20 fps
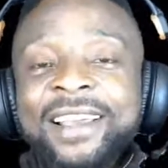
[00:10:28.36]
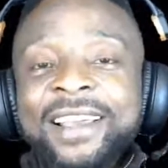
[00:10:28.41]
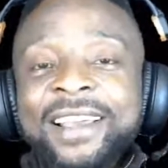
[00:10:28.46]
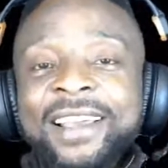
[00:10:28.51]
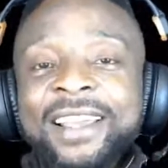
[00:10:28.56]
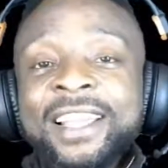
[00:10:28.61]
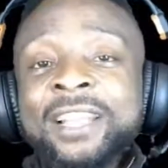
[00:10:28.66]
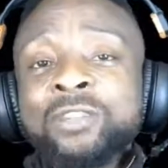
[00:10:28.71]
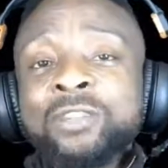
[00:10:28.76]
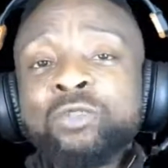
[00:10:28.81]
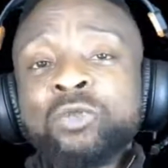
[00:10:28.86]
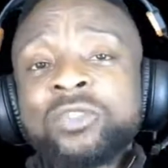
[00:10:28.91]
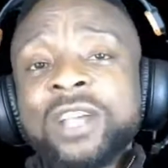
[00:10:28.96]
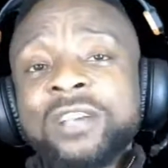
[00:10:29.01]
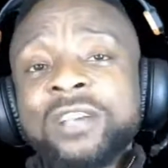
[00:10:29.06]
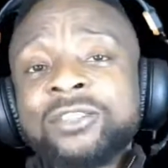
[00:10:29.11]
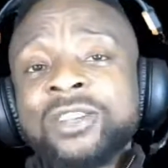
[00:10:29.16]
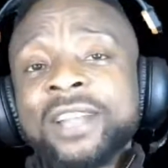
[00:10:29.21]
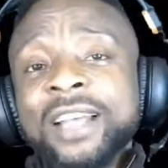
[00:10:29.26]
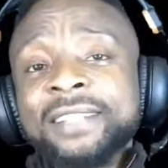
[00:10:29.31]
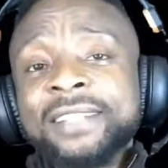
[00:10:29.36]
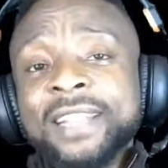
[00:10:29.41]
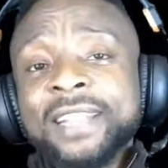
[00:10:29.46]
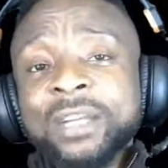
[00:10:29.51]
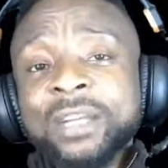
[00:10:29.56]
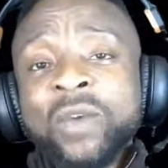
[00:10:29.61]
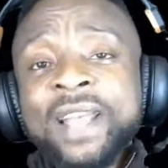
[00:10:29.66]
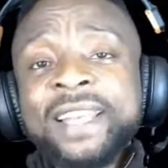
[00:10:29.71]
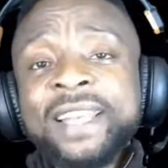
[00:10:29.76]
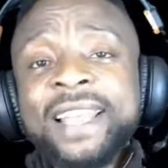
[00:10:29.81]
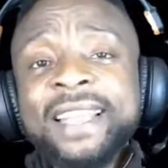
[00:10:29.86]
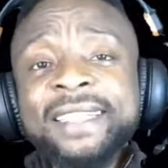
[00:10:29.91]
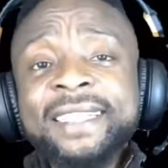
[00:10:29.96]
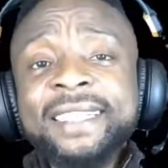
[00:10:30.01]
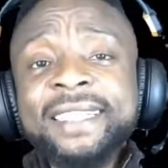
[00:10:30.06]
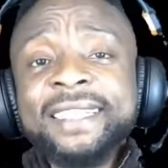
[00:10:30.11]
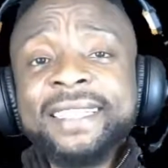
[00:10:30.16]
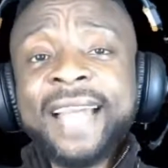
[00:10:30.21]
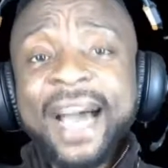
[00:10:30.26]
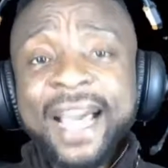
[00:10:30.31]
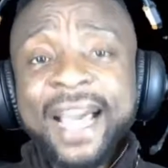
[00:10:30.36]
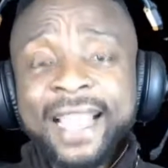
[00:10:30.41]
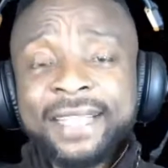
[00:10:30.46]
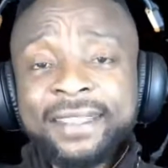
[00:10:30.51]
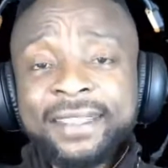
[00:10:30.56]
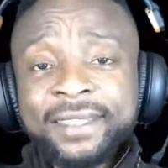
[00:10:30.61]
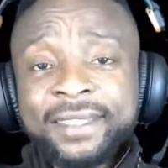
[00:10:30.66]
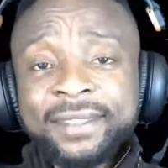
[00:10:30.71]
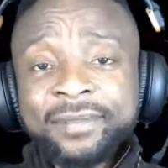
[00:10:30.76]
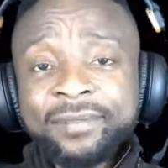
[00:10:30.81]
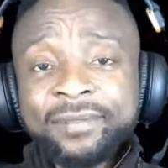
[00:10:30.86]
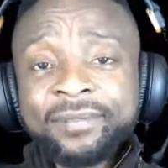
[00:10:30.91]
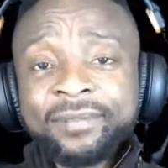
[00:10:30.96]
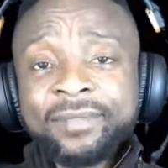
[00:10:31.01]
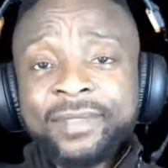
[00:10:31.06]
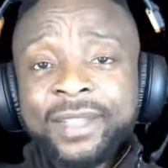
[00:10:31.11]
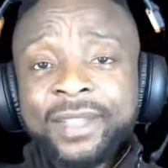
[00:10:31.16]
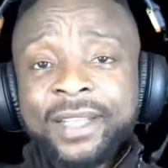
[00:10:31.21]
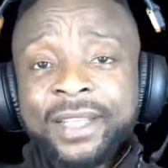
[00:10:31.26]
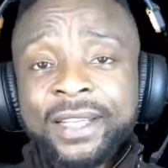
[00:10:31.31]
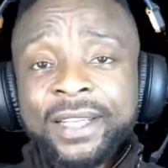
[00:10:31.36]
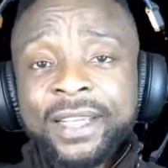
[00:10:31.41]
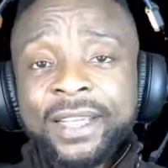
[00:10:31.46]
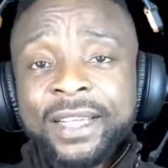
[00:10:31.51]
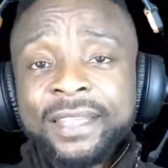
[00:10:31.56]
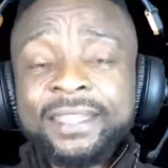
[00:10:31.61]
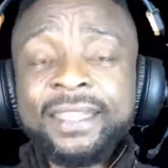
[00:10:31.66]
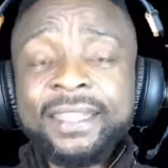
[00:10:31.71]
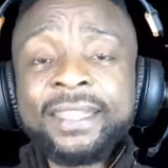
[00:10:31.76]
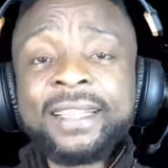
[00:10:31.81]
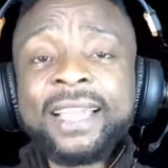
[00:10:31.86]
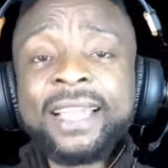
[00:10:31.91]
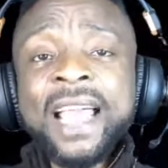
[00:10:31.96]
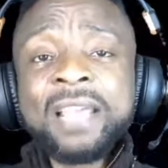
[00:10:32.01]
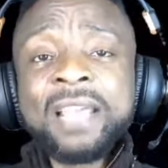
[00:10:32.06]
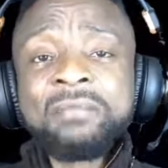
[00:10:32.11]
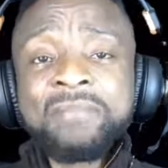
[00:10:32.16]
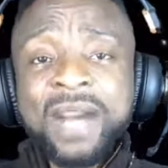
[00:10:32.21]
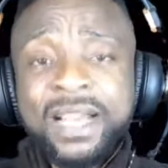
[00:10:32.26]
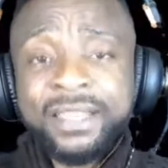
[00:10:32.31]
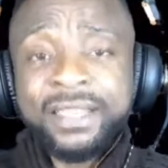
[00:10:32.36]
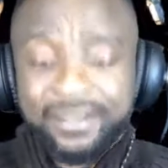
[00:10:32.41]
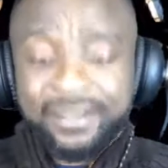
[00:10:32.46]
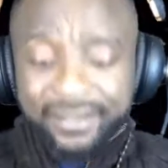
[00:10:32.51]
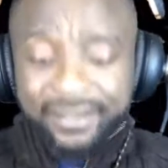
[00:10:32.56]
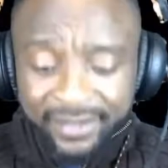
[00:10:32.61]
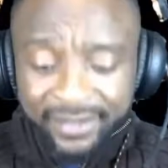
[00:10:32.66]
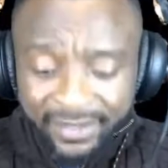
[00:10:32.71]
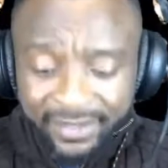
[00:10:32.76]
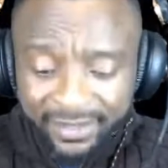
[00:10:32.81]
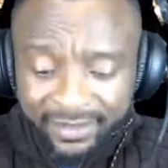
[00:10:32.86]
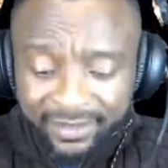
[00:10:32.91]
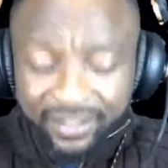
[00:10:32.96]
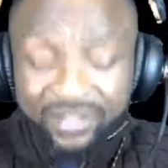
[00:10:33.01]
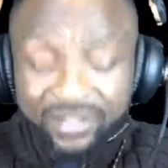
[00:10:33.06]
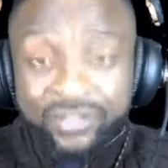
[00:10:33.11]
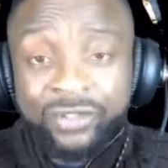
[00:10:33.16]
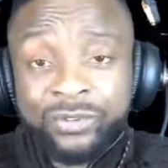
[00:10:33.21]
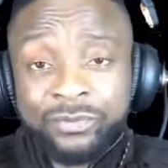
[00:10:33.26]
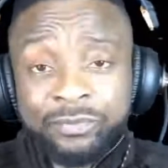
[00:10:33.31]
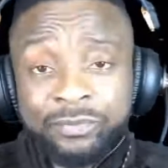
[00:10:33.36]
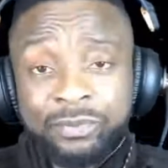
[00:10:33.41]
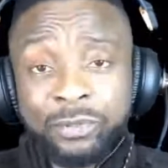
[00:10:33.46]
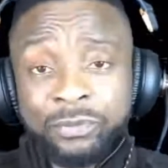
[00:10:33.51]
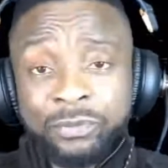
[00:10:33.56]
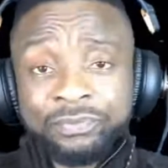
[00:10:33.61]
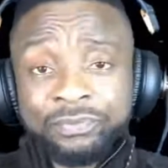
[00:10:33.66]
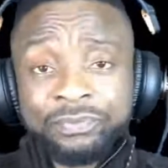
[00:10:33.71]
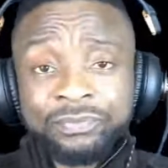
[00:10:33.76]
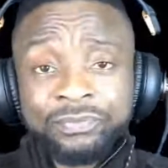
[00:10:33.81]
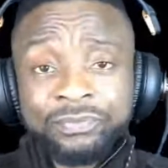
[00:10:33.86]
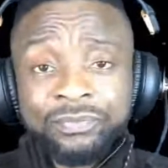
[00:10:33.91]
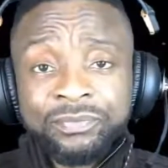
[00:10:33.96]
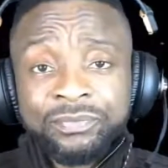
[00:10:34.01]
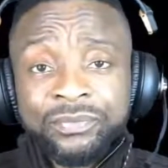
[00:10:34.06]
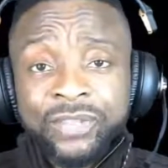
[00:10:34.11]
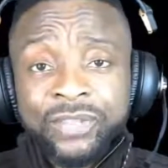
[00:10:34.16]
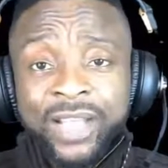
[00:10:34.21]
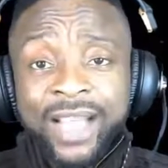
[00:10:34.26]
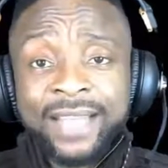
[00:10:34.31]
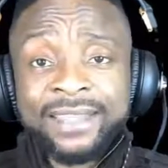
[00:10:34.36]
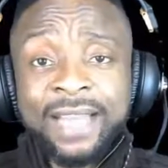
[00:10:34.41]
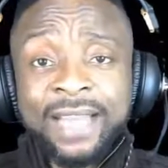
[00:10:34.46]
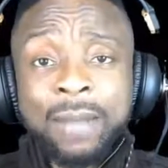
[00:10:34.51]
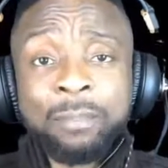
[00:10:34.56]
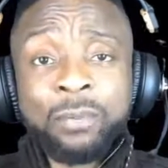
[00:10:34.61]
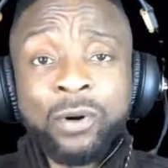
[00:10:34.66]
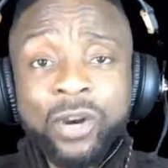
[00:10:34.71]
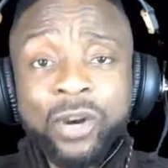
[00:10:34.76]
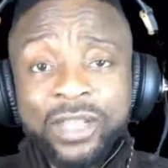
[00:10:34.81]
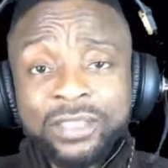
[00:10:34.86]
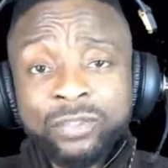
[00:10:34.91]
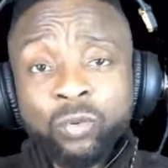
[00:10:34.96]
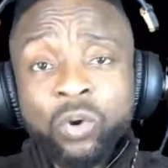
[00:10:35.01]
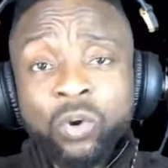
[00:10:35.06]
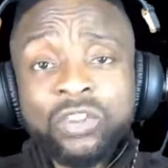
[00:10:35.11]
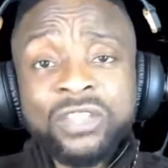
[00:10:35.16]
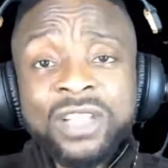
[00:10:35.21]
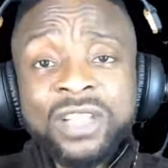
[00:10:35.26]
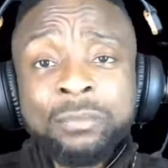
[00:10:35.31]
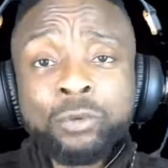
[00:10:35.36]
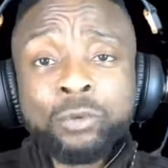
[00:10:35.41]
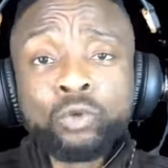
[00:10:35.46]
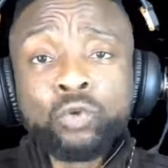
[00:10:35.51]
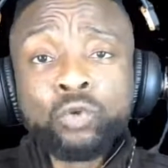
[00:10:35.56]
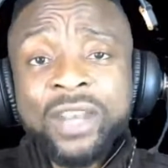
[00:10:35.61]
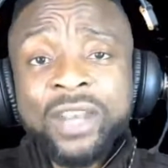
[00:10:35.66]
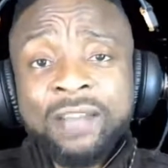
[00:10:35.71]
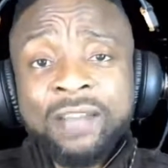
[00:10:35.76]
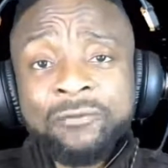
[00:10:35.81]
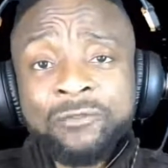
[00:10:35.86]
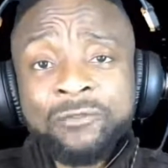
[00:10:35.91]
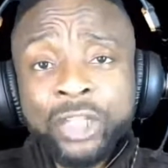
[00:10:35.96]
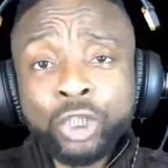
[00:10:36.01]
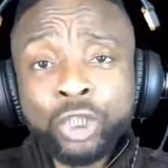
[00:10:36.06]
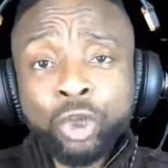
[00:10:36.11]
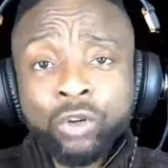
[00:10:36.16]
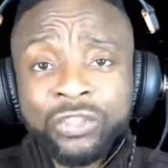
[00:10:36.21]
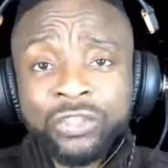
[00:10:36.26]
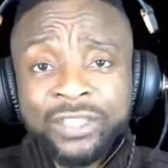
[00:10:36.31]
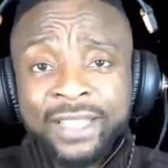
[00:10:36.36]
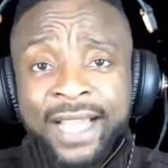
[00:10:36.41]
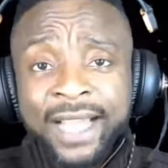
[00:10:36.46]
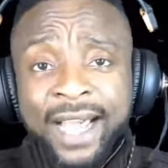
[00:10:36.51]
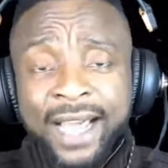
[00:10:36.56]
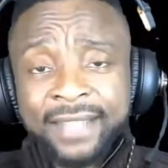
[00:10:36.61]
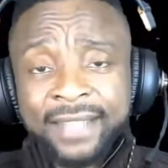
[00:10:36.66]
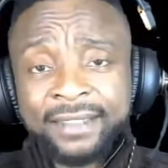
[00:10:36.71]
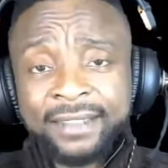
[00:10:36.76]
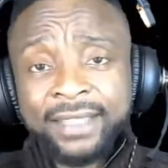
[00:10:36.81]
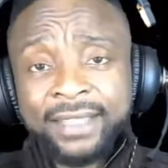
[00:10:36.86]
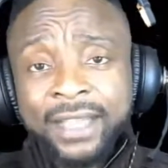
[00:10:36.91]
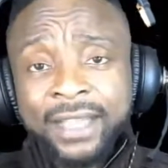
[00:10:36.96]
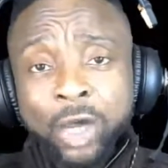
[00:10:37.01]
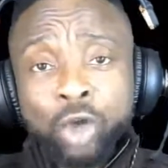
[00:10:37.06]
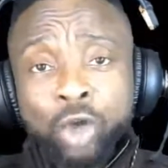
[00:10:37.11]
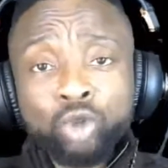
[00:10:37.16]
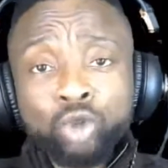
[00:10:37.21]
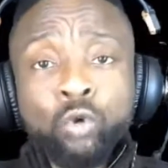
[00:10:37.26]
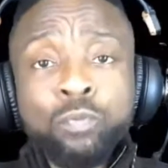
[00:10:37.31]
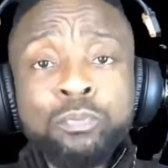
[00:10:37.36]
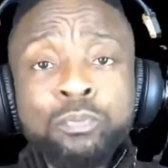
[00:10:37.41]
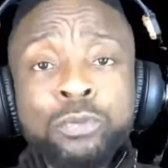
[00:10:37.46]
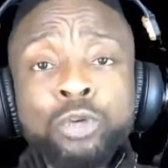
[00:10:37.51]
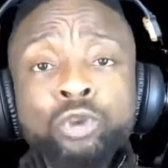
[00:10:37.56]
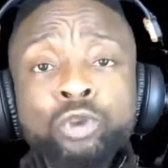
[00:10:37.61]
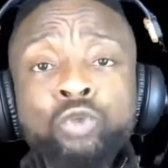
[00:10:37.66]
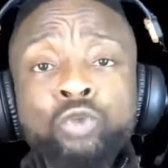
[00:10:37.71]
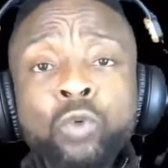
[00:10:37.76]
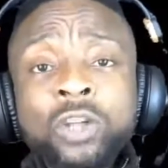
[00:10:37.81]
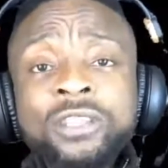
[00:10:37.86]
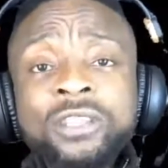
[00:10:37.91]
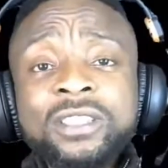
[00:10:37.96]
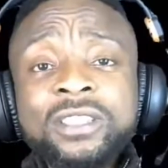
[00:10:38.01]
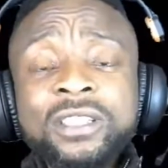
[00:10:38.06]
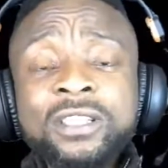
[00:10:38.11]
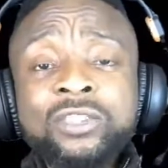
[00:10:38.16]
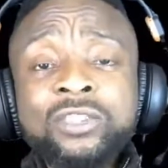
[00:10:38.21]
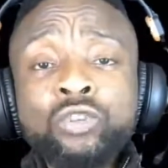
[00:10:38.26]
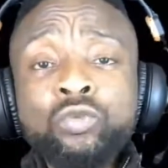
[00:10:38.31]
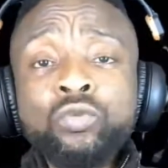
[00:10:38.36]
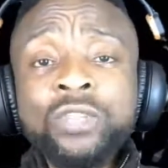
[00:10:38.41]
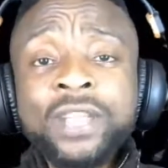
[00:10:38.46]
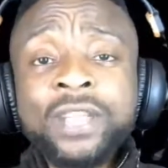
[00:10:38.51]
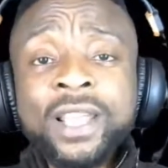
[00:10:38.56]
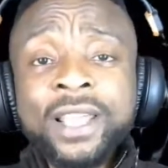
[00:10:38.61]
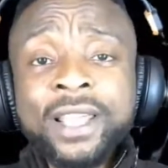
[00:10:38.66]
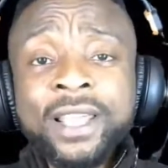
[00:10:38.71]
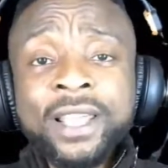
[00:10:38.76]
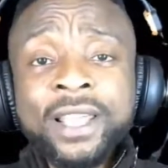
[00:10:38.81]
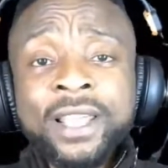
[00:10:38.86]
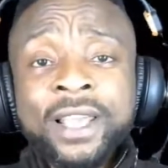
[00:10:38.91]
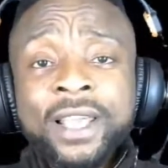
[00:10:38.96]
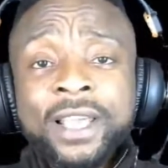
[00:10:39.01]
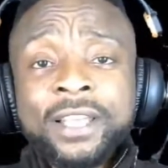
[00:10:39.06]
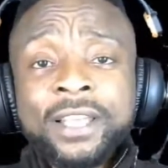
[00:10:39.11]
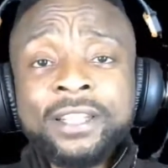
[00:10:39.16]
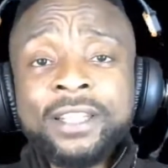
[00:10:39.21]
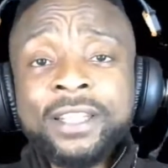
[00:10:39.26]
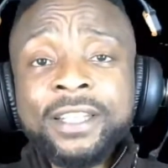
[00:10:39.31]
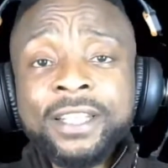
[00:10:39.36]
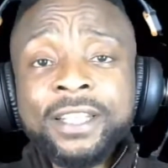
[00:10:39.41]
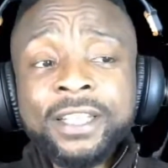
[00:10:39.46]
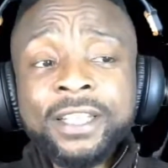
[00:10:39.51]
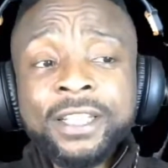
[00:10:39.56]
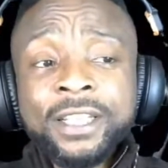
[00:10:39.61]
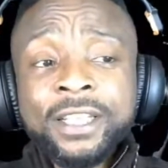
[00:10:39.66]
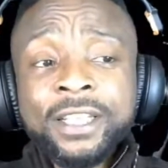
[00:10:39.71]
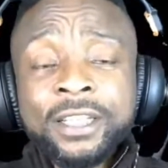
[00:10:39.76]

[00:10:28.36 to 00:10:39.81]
In 2003, when AD died, the guy man, Tinubu, at that point was able to leverage on that to build what is today the